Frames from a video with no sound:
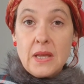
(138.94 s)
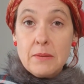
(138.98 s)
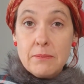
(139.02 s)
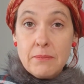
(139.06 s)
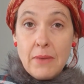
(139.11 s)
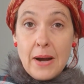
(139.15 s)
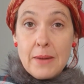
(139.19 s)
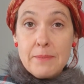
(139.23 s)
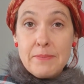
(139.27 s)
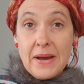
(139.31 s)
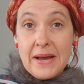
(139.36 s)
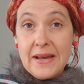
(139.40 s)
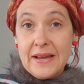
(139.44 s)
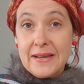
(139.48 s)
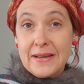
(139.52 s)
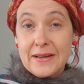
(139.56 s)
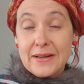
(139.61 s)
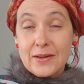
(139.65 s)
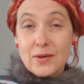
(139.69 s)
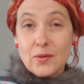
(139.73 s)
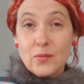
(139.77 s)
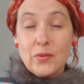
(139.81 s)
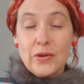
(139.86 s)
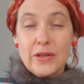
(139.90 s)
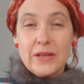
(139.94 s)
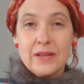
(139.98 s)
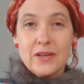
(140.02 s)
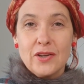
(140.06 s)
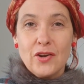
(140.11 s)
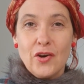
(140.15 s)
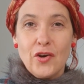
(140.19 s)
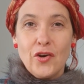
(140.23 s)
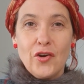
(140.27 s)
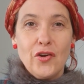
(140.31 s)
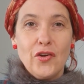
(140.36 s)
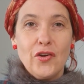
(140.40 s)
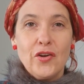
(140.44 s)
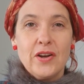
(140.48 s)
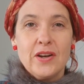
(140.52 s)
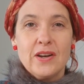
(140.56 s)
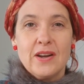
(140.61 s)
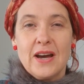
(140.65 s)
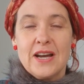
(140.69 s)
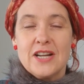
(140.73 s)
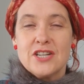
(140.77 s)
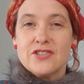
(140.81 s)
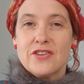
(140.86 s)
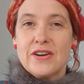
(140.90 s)
my bacon with no
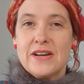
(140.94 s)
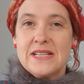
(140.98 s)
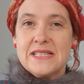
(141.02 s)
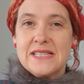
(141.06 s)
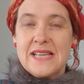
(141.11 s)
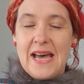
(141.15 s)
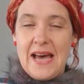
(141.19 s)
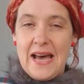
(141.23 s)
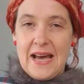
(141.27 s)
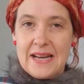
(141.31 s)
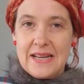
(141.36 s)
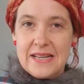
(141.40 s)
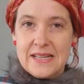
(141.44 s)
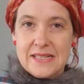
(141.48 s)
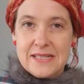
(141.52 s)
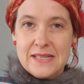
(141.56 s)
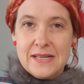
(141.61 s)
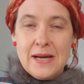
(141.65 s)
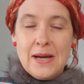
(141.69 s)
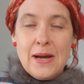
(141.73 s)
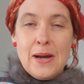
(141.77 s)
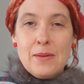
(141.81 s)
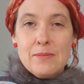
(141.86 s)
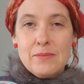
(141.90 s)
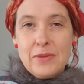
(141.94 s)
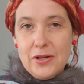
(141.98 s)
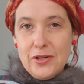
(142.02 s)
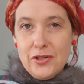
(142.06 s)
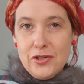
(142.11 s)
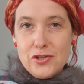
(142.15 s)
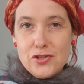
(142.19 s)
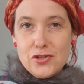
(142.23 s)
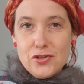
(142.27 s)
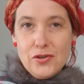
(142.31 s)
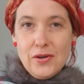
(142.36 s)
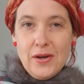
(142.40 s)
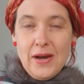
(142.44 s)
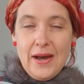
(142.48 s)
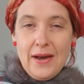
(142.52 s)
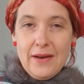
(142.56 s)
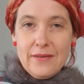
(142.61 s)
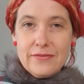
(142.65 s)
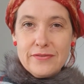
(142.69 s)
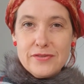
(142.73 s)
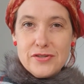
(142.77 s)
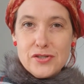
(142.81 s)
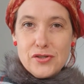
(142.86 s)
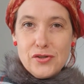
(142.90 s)
nitrates added, but you do have
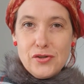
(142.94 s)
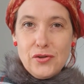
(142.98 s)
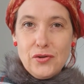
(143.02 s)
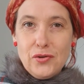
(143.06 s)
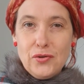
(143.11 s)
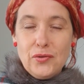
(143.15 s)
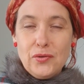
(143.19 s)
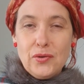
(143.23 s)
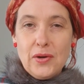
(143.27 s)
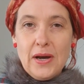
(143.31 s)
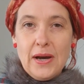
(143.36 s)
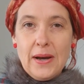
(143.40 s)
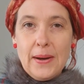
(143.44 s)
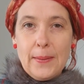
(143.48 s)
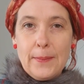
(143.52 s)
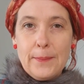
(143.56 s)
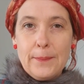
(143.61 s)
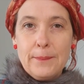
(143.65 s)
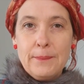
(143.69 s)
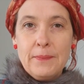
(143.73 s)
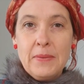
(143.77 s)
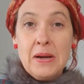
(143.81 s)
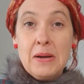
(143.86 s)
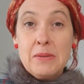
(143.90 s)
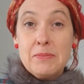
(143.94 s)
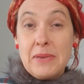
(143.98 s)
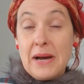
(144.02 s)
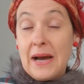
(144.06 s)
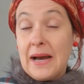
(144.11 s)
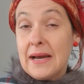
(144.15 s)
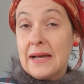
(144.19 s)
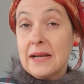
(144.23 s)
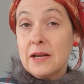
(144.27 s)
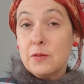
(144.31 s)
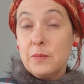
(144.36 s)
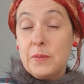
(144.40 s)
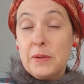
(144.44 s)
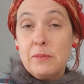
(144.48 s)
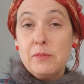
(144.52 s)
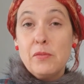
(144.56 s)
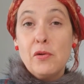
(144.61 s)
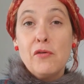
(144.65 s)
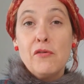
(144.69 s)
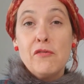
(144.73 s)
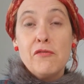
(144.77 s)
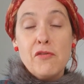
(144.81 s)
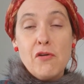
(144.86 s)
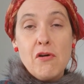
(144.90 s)
to pay a little bit
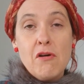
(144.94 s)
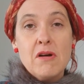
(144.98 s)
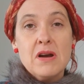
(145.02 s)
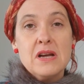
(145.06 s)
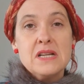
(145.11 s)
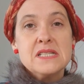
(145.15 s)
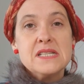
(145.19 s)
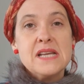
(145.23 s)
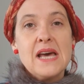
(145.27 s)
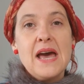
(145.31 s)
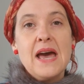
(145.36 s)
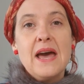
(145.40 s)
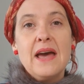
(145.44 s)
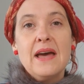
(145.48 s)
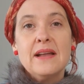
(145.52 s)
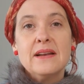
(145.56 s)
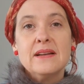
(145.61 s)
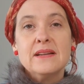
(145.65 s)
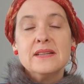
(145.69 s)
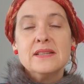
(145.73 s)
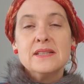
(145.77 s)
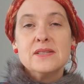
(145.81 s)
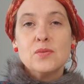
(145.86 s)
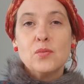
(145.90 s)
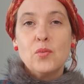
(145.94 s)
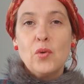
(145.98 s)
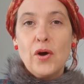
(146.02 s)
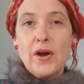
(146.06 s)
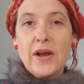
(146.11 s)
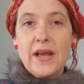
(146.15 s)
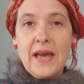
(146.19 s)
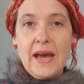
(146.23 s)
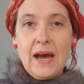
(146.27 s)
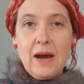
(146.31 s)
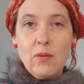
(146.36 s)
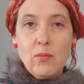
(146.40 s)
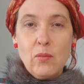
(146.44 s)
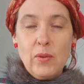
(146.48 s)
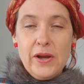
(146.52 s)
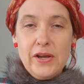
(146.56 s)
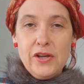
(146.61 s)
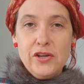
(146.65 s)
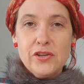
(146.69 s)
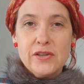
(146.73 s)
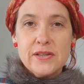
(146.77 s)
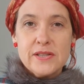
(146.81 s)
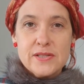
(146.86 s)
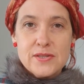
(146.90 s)
more for it and work out where
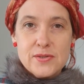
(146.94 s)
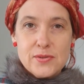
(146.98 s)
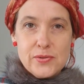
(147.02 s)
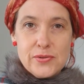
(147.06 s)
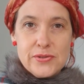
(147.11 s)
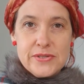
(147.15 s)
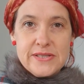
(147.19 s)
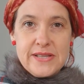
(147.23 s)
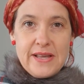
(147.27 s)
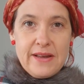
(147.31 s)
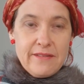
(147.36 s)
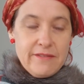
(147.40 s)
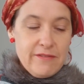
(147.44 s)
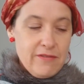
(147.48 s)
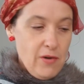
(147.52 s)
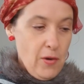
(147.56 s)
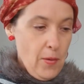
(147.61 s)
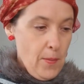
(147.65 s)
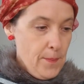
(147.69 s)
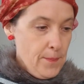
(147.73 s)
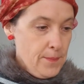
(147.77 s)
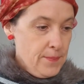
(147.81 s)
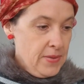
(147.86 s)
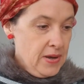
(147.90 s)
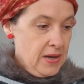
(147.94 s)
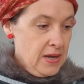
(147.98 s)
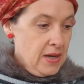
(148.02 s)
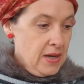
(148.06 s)
you can source that from.